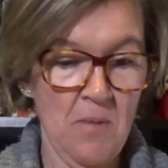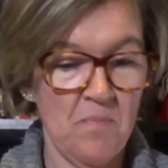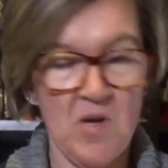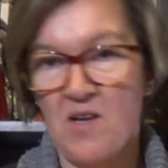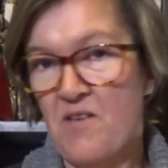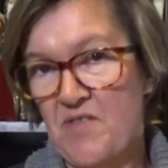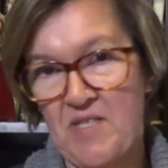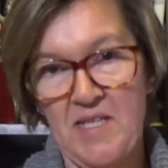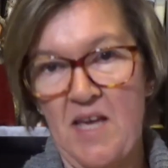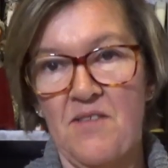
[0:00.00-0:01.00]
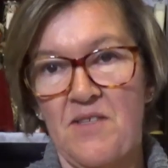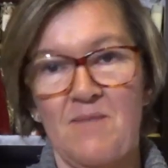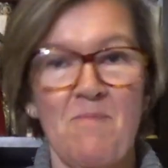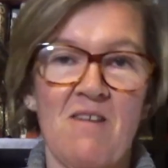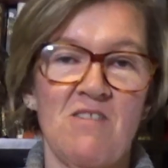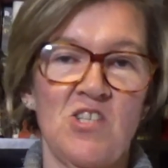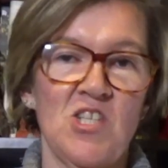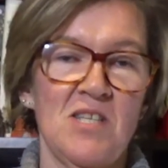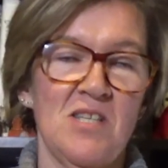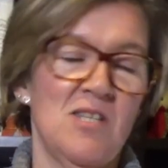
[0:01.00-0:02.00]
births, deaths,
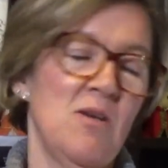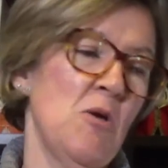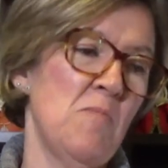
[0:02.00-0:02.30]
marriages,